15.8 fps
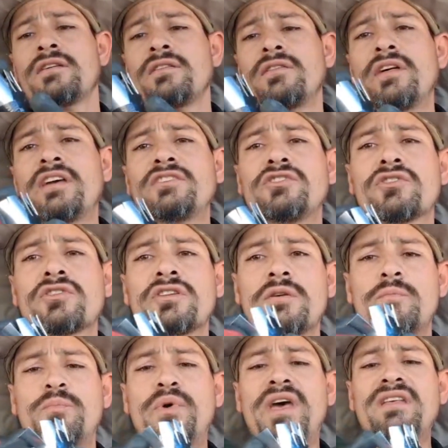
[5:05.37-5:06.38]
Then you're
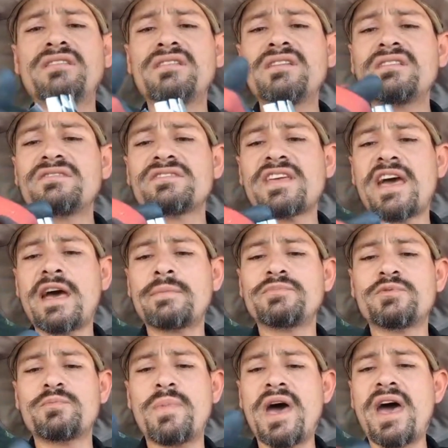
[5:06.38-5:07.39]
gonna bend these
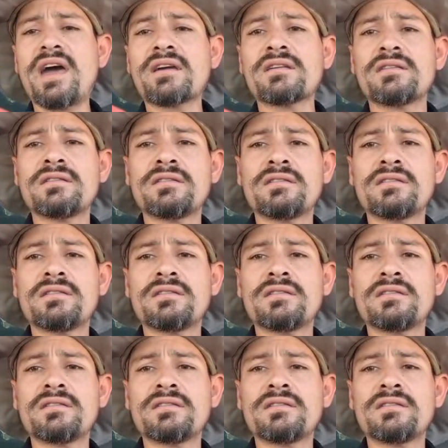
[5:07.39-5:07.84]
tabs back.